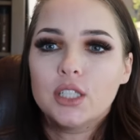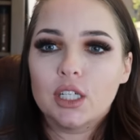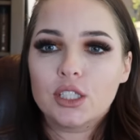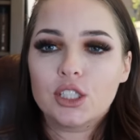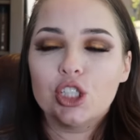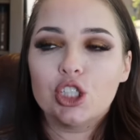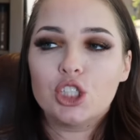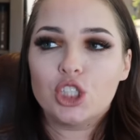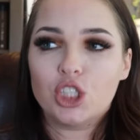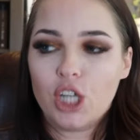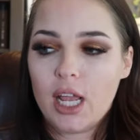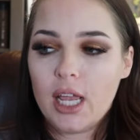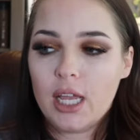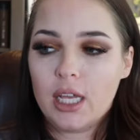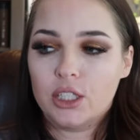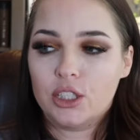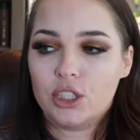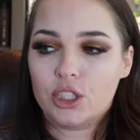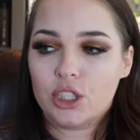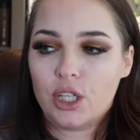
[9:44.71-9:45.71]
doesn't
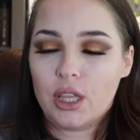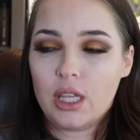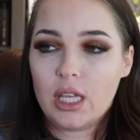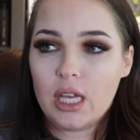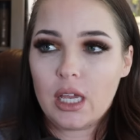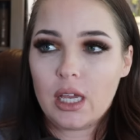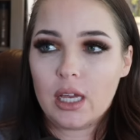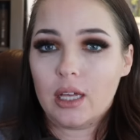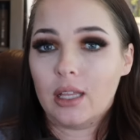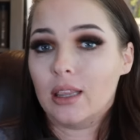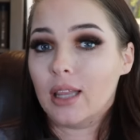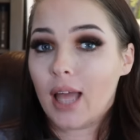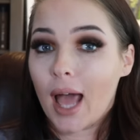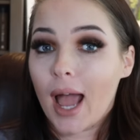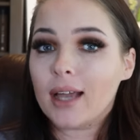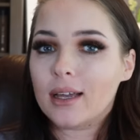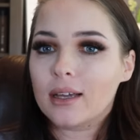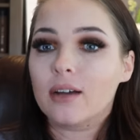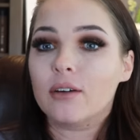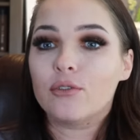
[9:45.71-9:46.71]
change the
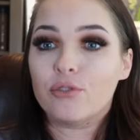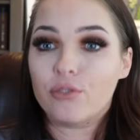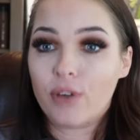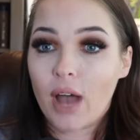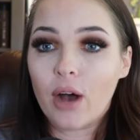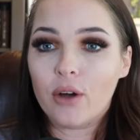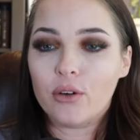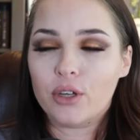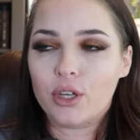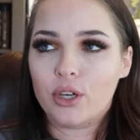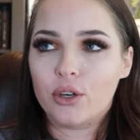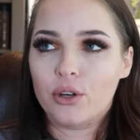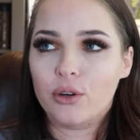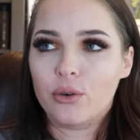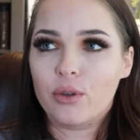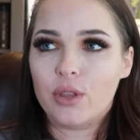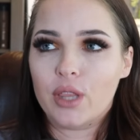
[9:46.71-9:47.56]
lack of value